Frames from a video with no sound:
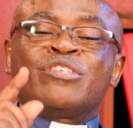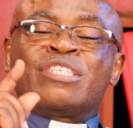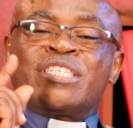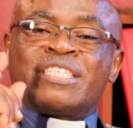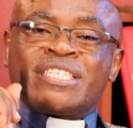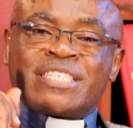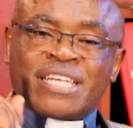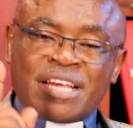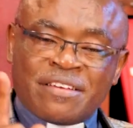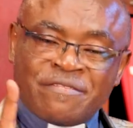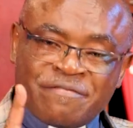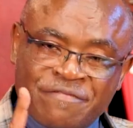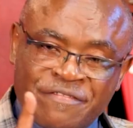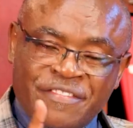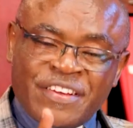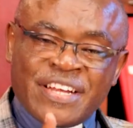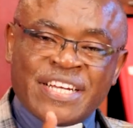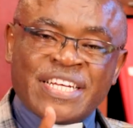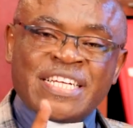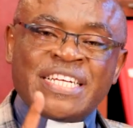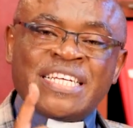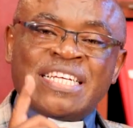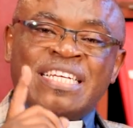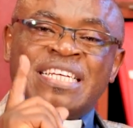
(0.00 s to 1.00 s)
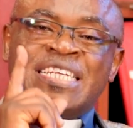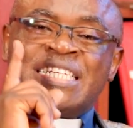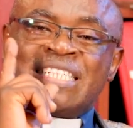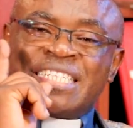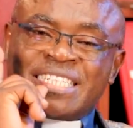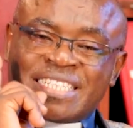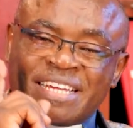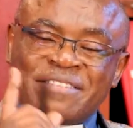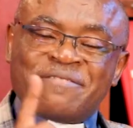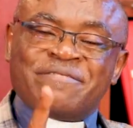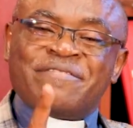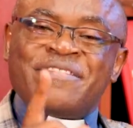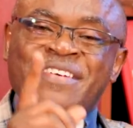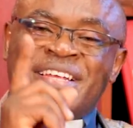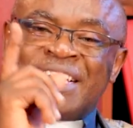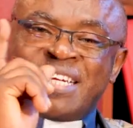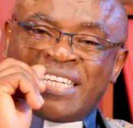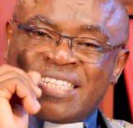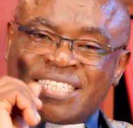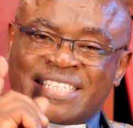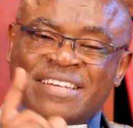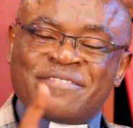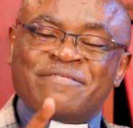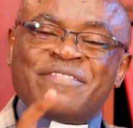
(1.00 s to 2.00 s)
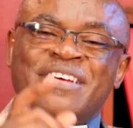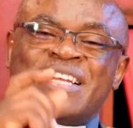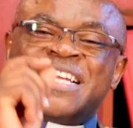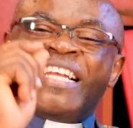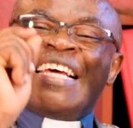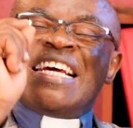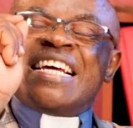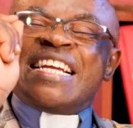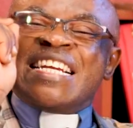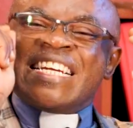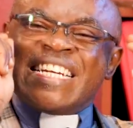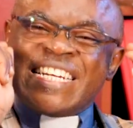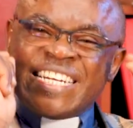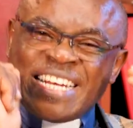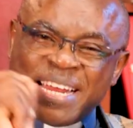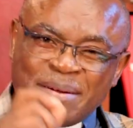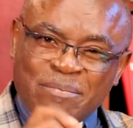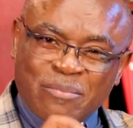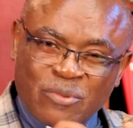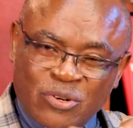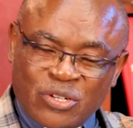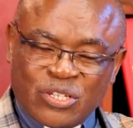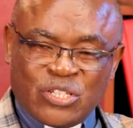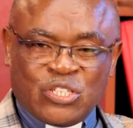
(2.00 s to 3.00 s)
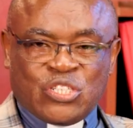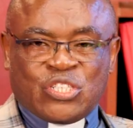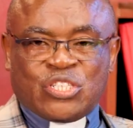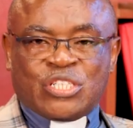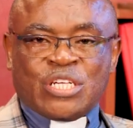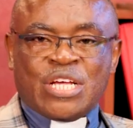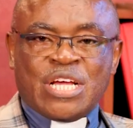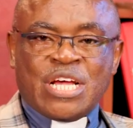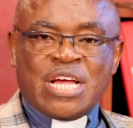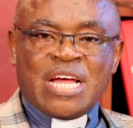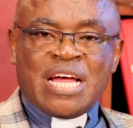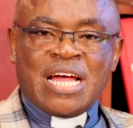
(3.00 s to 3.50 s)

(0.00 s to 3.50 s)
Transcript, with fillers: seven demons